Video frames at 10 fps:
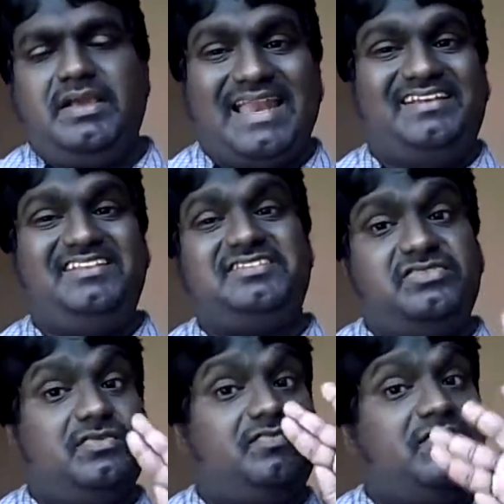
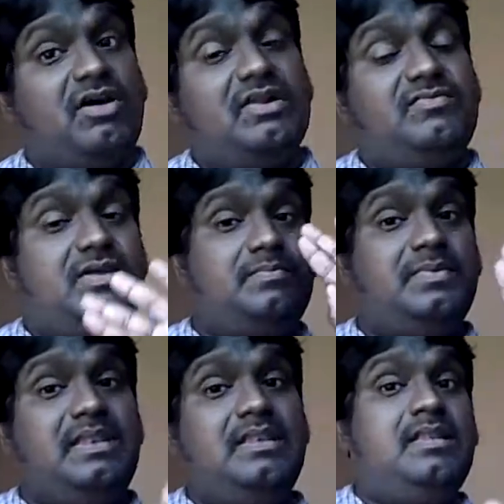characteristics of
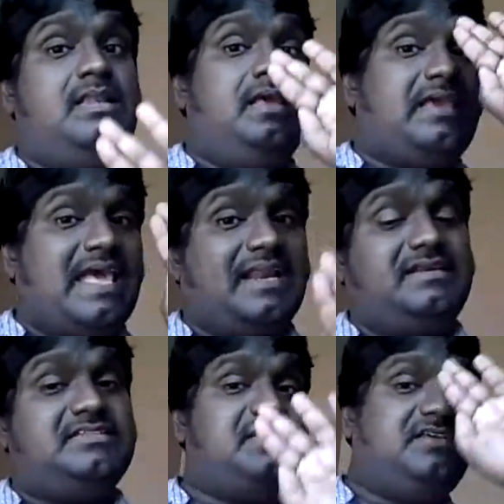non-verbal
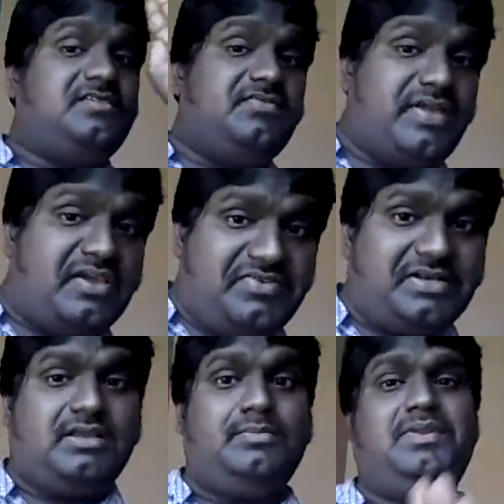characteristics of
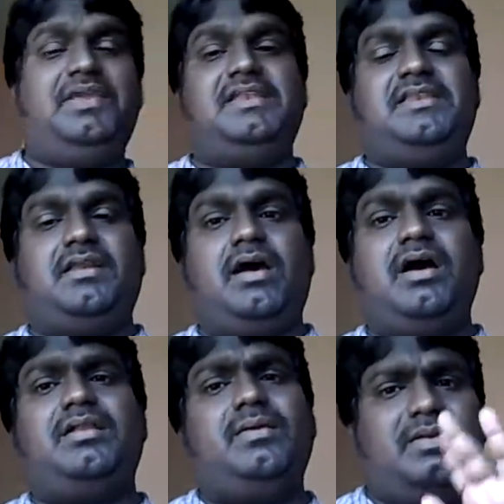effective communicator
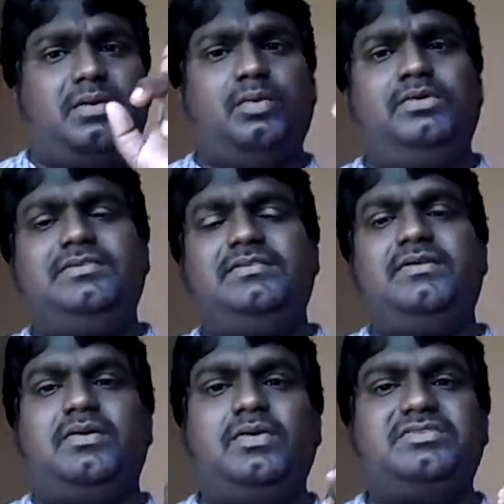are Rose
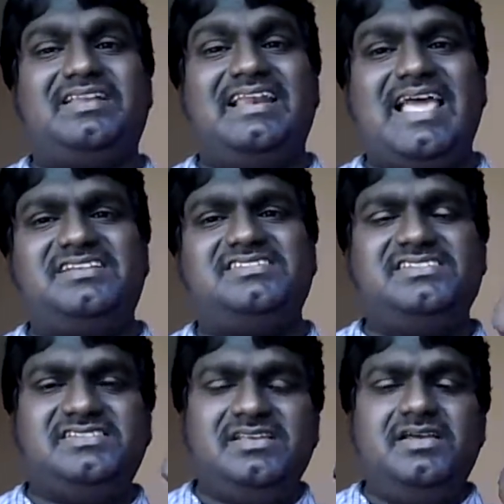
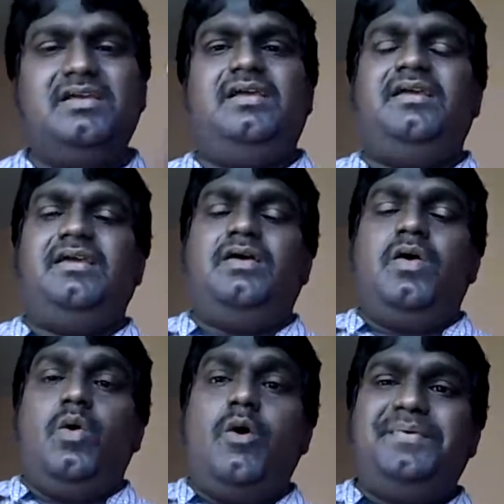relaxes,
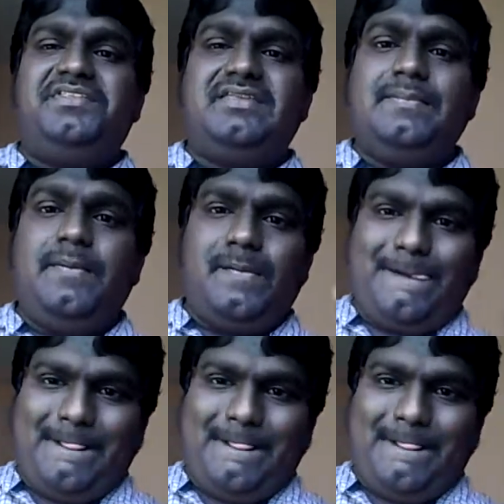opens up,